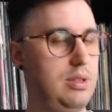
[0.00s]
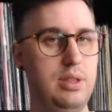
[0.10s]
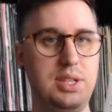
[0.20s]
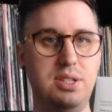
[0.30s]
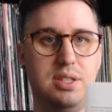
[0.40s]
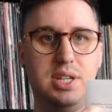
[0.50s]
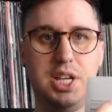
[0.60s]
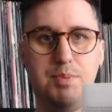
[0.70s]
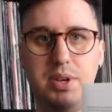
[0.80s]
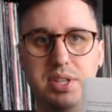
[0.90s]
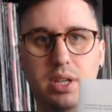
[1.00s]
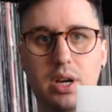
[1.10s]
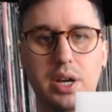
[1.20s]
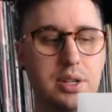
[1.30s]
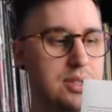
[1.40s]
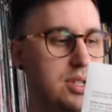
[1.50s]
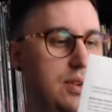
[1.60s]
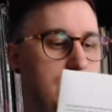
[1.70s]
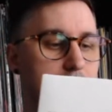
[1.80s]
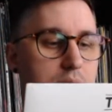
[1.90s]
this is the test pressing guidance stuff
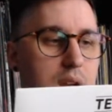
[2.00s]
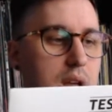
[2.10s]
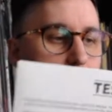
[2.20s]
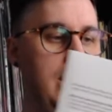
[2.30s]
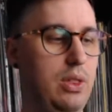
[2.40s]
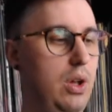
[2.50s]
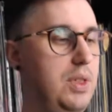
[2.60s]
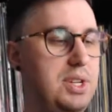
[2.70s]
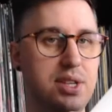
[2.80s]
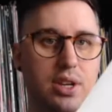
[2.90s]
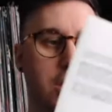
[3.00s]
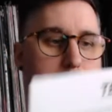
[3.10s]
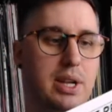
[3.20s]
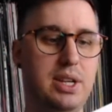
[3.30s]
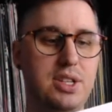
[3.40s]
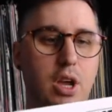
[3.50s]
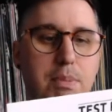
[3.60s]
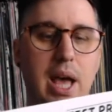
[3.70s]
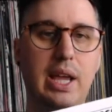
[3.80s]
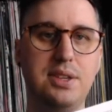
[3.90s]
uh, in, on the disco bag. Disco
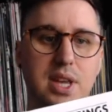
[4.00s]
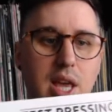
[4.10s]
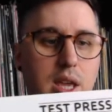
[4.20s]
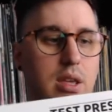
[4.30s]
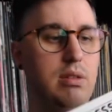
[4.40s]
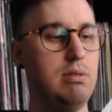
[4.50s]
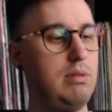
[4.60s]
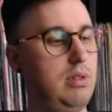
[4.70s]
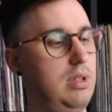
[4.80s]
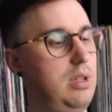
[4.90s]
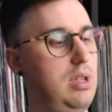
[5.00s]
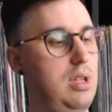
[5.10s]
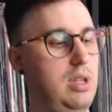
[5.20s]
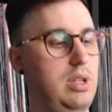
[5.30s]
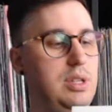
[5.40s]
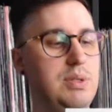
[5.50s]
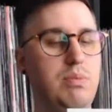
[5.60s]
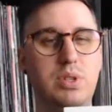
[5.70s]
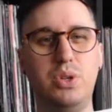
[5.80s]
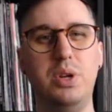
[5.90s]
bag is a it's, a,
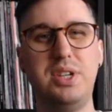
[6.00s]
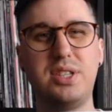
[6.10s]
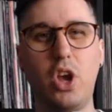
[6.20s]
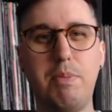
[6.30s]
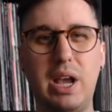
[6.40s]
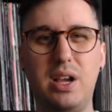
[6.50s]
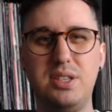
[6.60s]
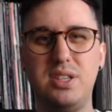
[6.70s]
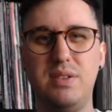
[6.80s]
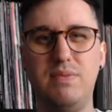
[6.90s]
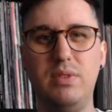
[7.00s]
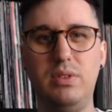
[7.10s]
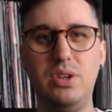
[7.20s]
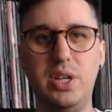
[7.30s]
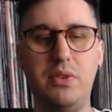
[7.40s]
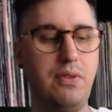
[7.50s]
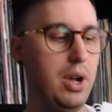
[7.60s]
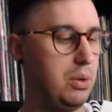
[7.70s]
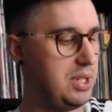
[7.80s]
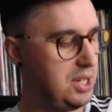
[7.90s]
it's called a disco bag because it's a, usually for
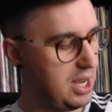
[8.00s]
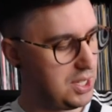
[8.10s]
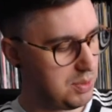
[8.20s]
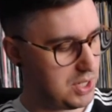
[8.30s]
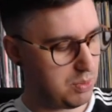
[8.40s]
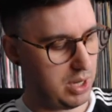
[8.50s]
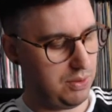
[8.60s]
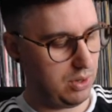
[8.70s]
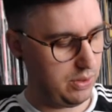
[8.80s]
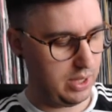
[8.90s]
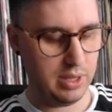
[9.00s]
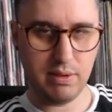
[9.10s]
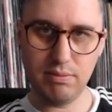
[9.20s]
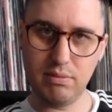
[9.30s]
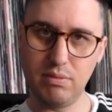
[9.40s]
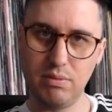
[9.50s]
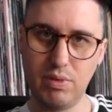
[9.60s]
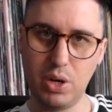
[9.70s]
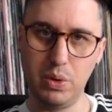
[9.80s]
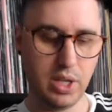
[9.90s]
vinyl DJs, which is where you've got the
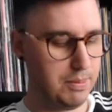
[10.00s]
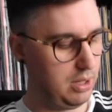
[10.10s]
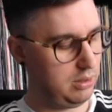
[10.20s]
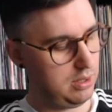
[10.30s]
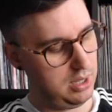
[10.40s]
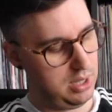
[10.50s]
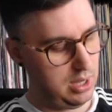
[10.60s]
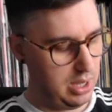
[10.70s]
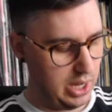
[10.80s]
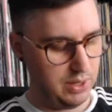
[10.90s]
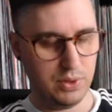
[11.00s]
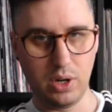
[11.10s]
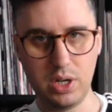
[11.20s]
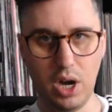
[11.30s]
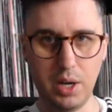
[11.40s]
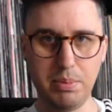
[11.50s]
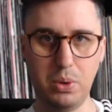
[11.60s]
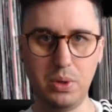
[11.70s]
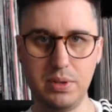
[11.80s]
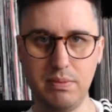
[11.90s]
record in the middle and you've got a
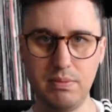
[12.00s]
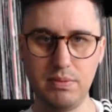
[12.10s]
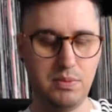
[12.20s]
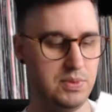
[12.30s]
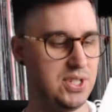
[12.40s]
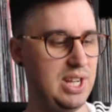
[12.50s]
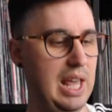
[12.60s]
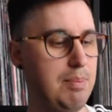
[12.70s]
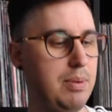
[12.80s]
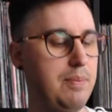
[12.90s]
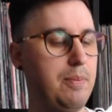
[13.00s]
cardboard slip,